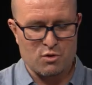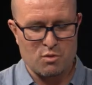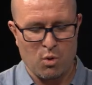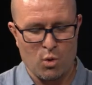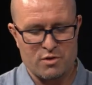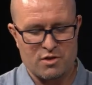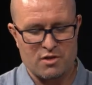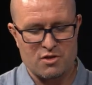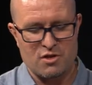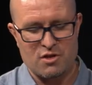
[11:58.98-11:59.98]
supports
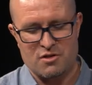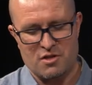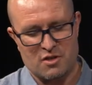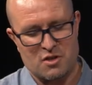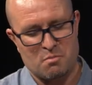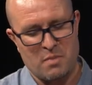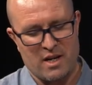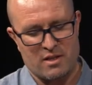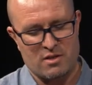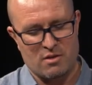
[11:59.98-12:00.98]
can students
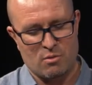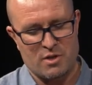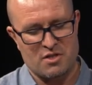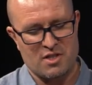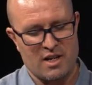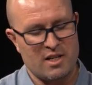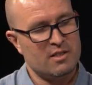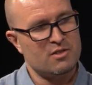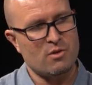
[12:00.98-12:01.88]
expect when studying this